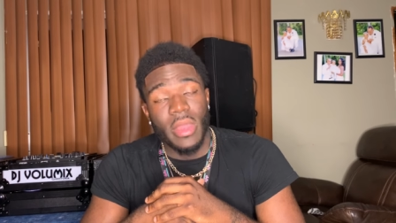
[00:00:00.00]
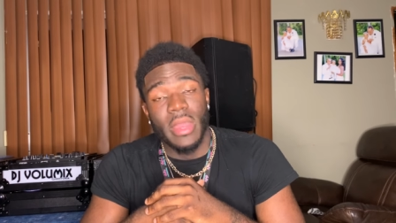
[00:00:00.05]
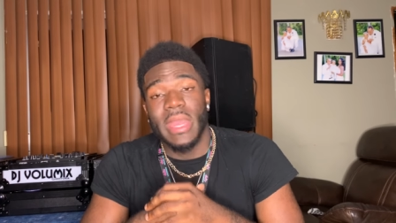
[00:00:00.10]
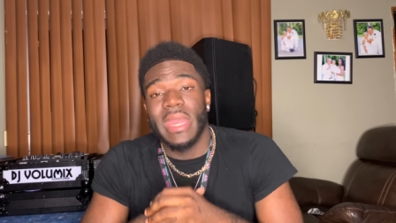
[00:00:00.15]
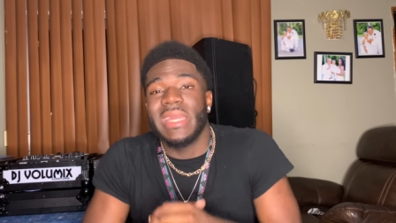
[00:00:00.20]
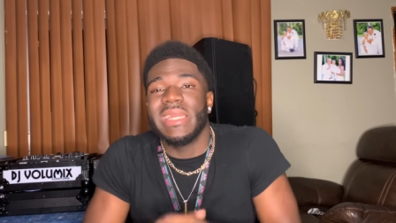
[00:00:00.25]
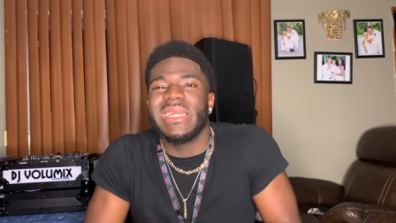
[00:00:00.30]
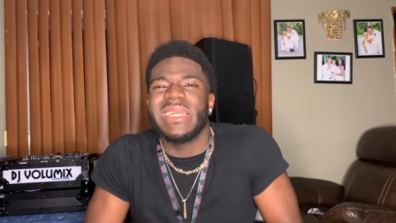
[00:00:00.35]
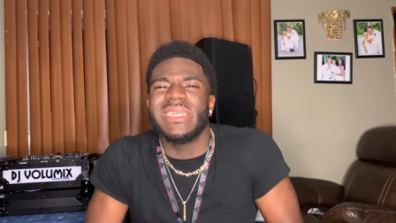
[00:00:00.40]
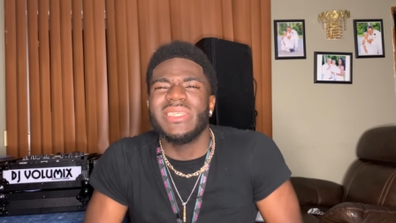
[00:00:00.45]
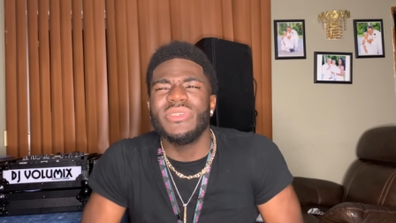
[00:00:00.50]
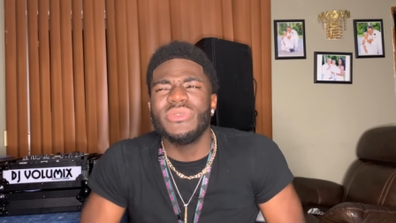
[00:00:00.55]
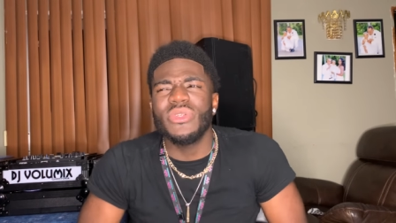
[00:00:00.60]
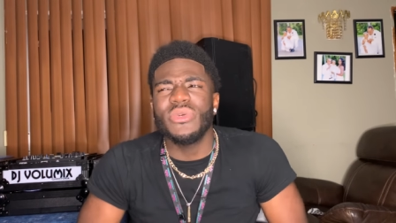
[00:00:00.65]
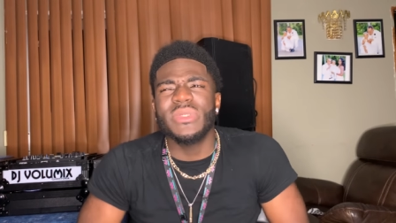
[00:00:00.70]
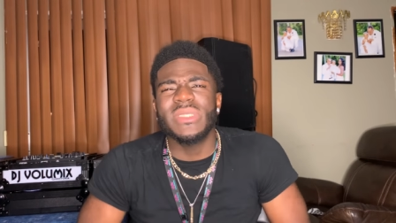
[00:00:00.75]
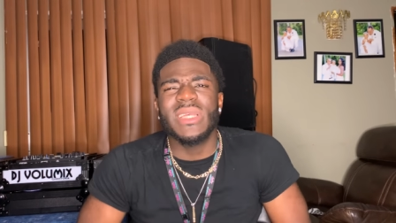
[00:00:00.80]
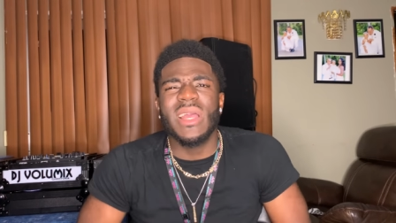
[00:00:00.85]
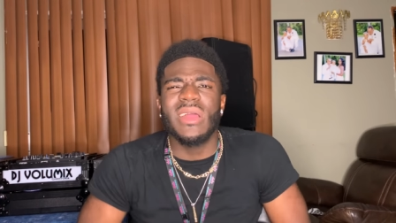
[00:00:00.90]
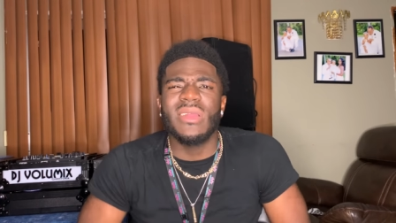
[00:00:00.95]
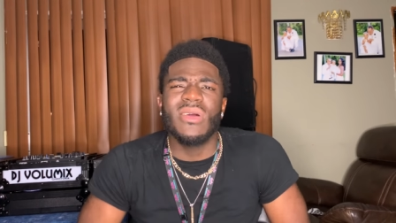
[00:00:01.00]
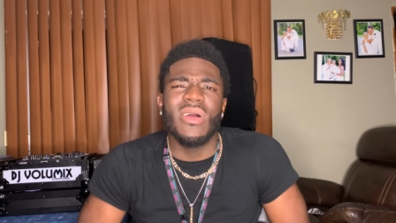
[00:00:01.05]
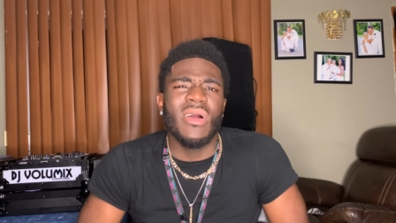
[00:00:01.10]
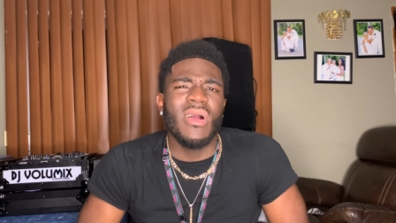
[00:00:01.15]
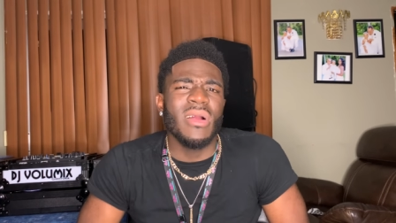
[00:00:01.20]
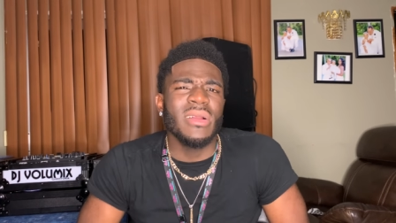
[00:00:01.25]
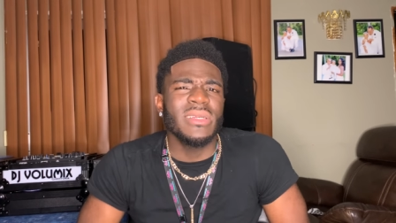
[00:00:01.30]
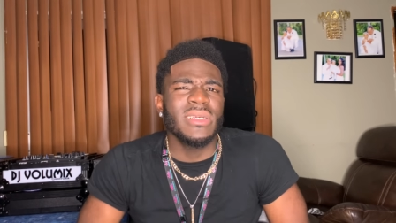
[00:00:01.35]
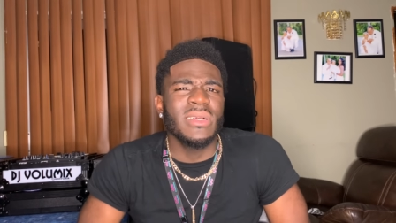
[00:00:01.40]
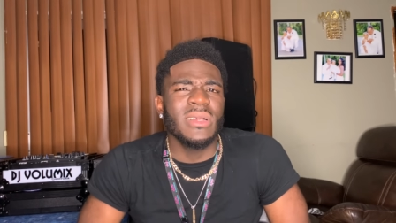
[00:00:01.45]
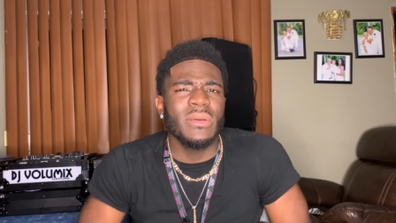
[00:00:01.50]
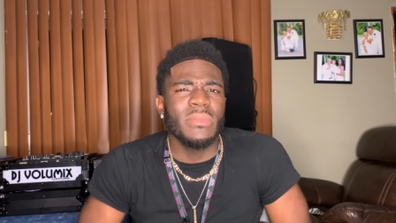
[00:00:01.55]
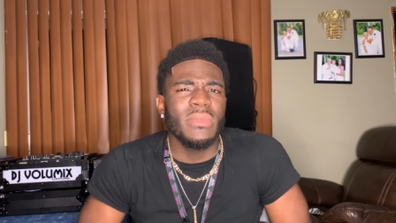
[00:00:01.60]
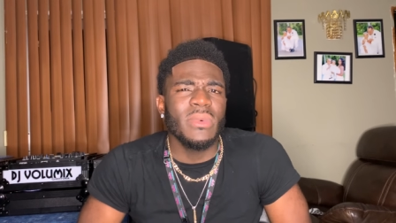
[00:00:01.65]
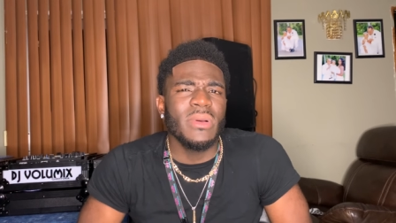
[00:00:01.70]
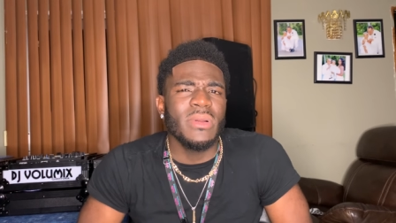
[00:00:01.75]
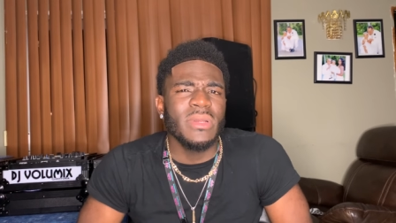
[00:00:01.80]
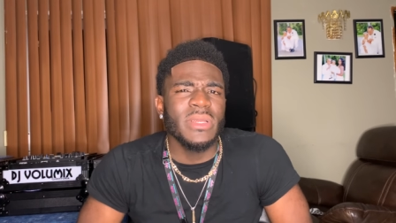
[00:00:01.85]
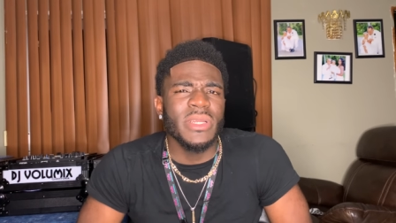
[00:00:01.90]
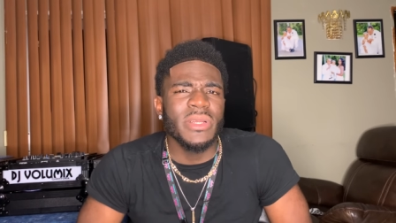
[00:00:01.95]
And you know, it's kind of hard to come
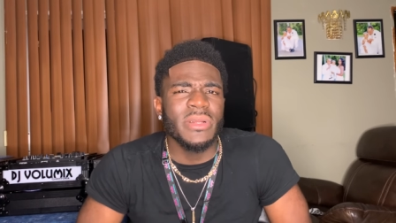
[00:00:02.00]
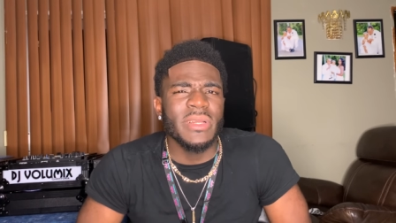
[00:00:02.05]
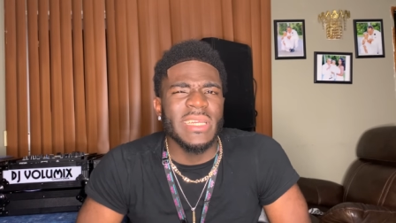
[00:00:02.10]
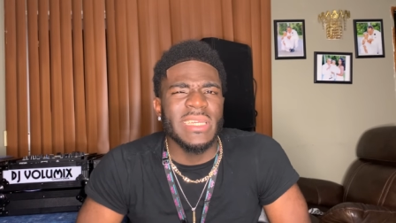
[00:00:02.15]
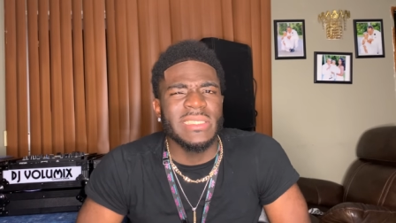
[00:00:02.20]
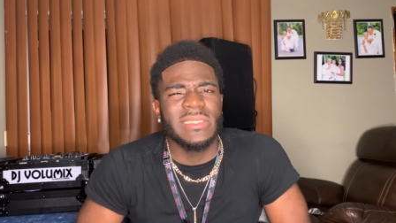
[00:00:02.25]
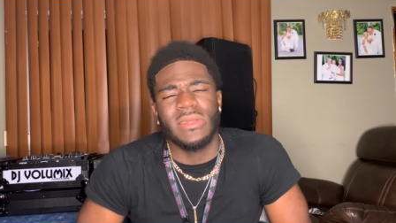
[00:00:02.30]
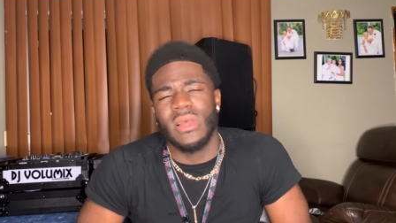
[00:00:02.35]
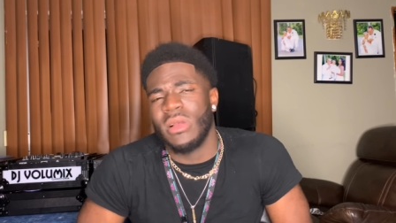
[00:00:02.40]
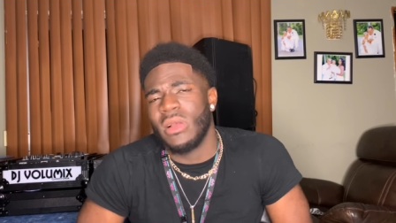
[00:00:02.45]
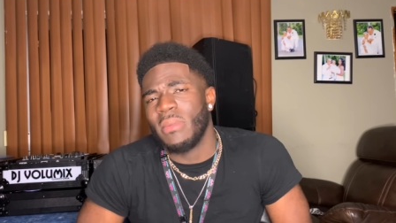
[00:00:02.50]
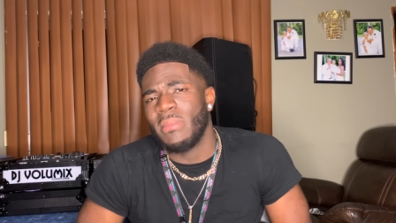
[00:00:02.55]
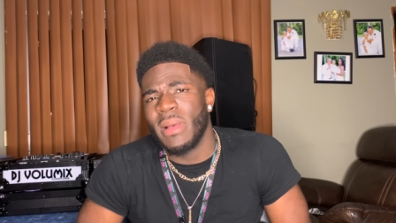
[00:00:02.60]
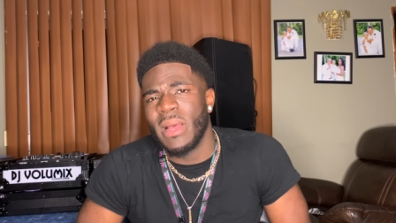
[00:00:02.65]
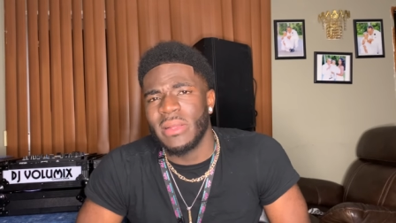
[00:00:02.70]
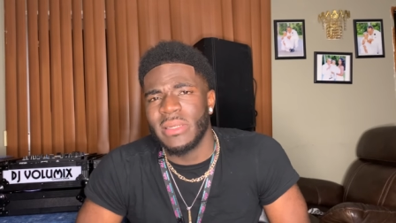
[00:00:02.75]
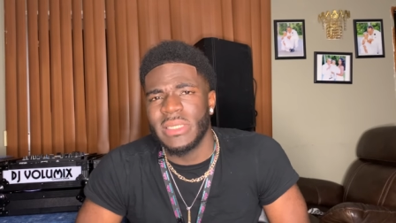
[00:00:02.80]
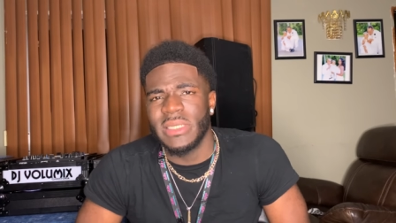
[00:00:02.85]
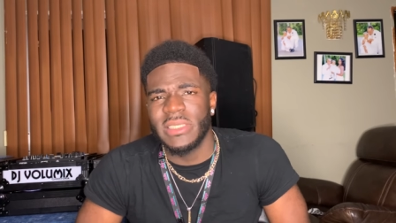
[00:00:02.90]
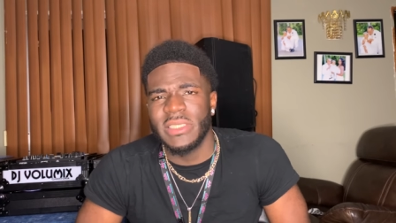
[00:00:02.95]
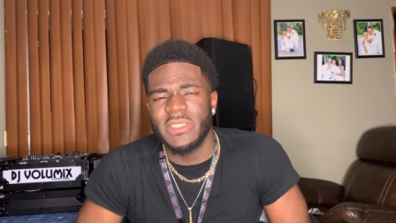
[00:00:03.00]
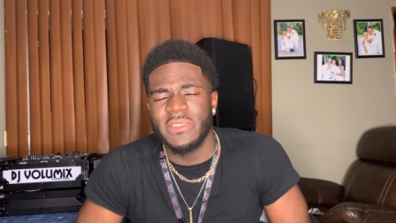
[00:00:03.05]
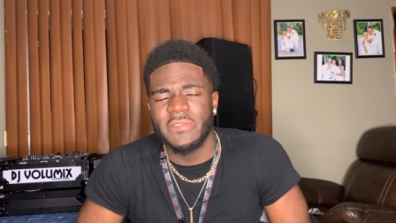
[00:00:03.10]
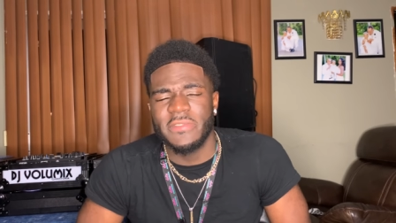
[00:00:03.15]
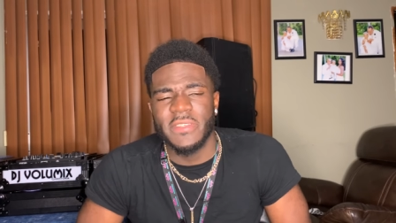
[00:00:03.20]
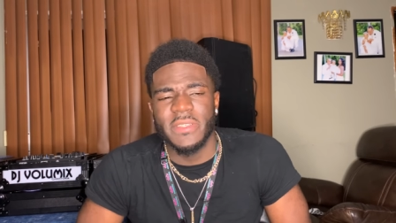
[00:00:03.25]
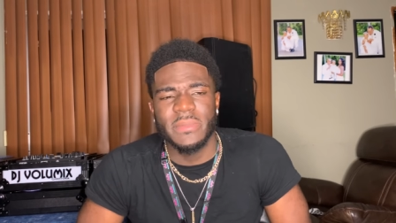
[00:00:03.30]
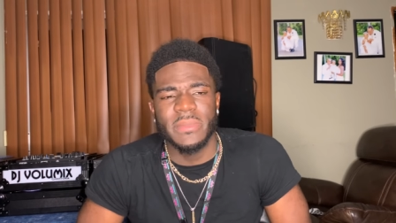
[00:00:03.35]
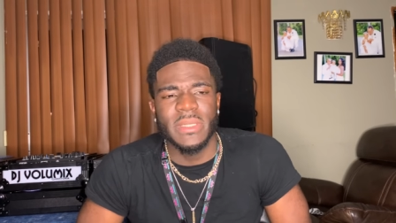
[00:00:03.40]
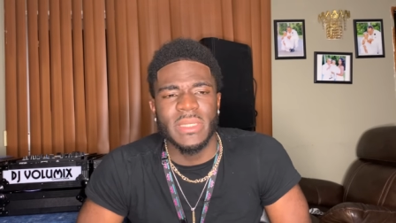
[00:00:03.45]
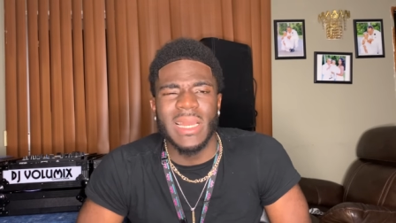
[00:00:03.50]
on here and talk about this, you feel me?